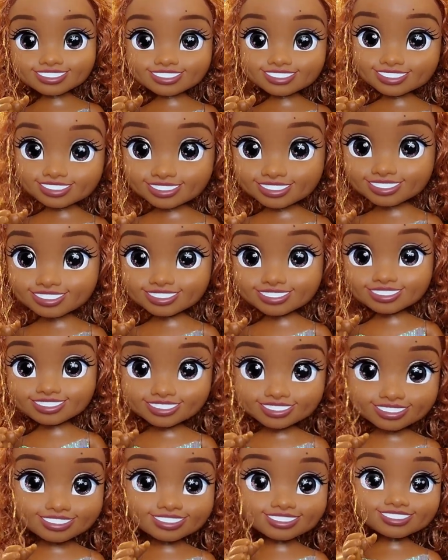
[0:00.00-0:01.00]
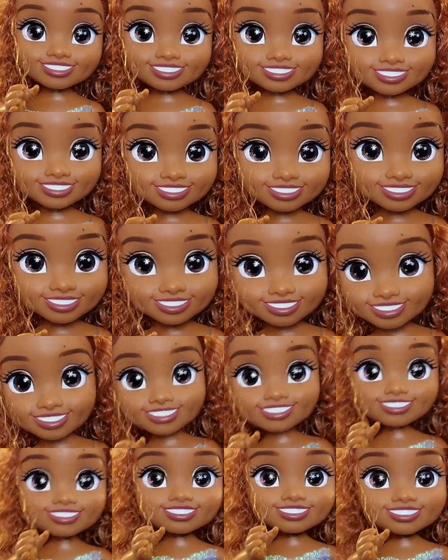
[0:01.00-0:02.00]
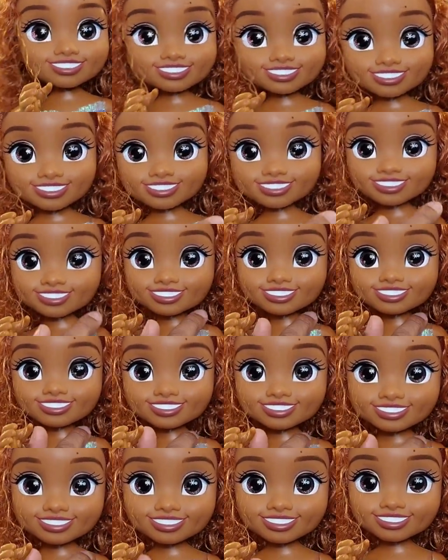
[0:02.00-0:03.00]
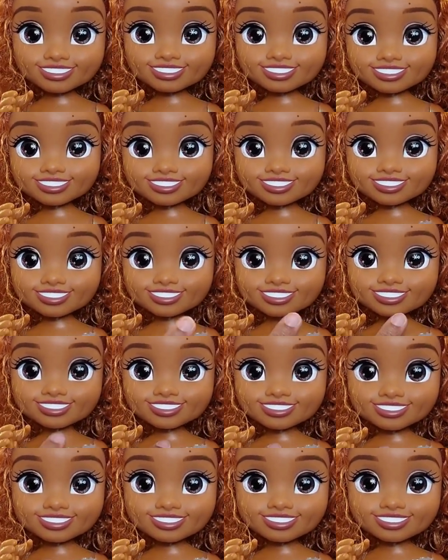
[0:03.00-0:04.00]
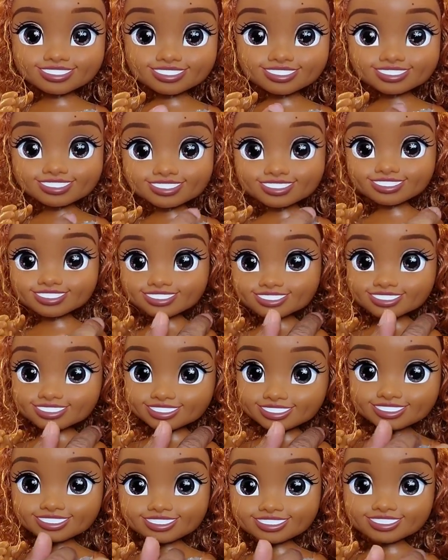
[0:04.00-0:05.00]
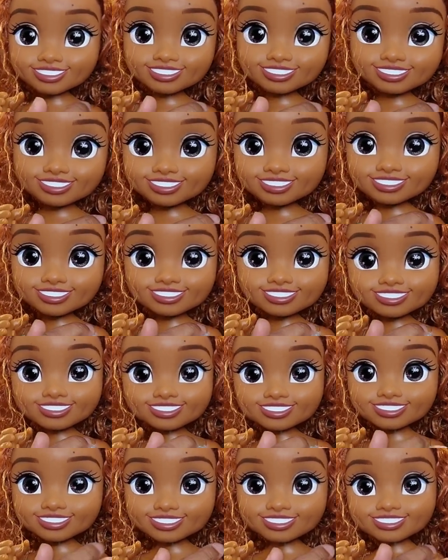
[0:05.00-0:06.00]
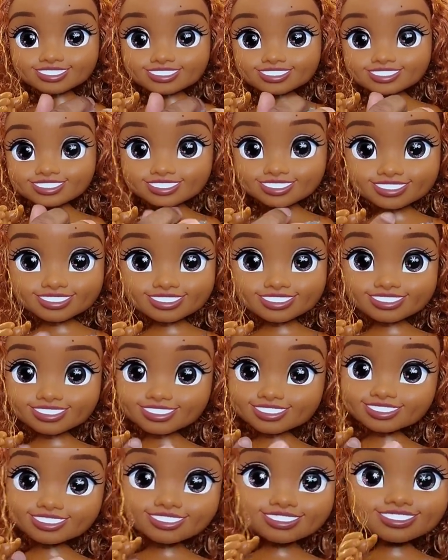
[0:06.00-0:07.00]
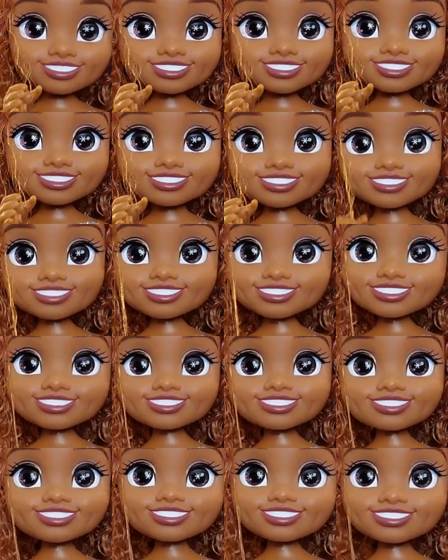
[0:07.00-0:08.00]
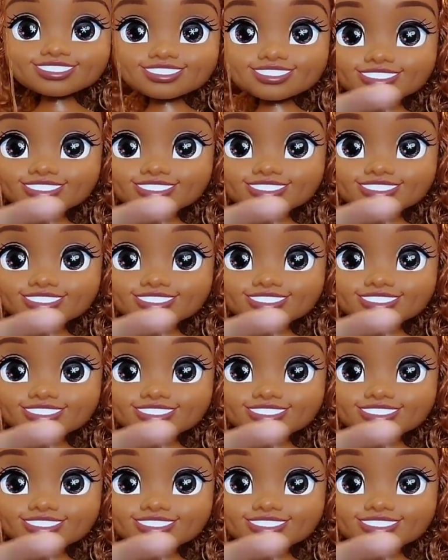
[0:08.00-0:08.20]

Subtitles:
It scales and shimmery, and it has a shimmery ruffle above, and she has little transparent straps to keep her top up.